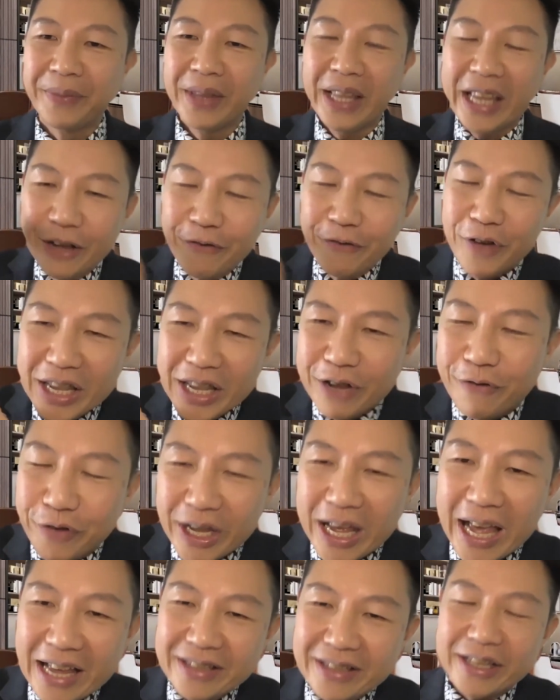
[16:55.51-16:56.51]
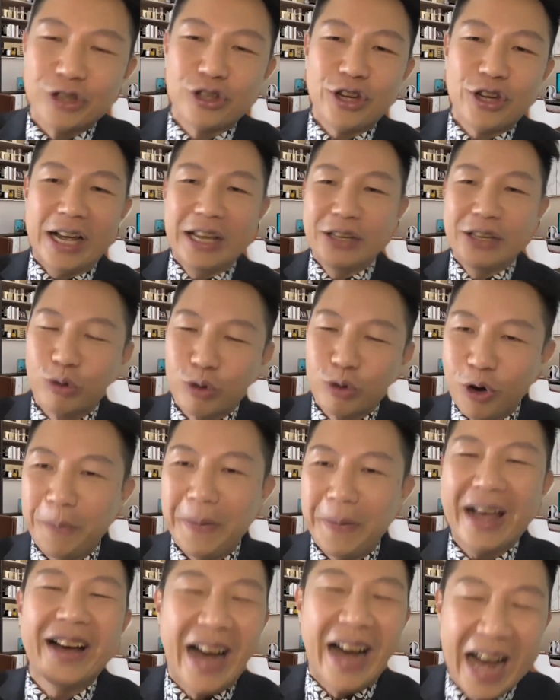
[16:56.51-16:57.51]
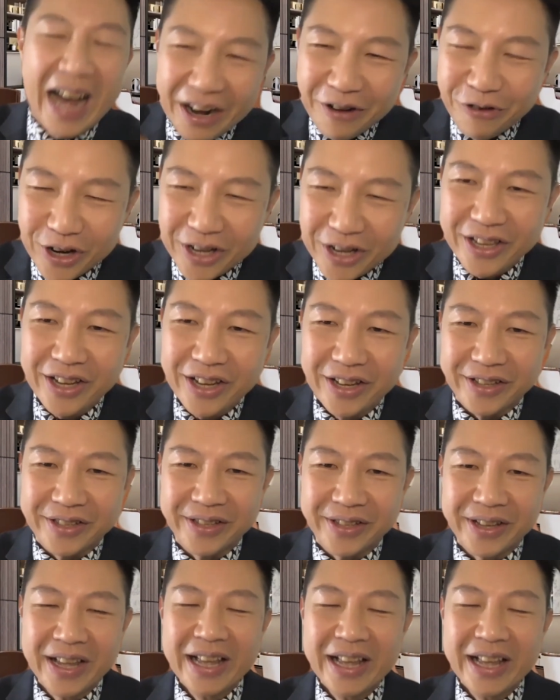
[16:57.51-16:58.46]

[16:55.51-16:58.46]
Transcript: even if he has a chance to go back 100 years.